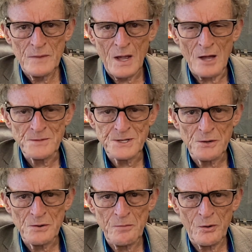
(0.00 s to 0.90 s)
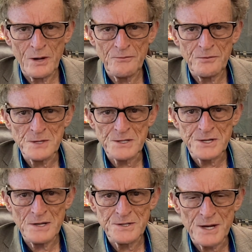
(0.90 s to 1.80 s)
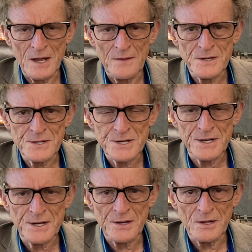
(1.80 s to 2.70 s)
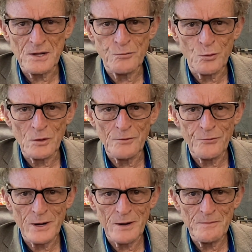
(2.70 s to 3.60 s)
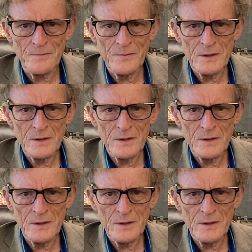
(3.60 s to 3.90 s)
I'm still reporting from just outside the Citadel of World Freedom.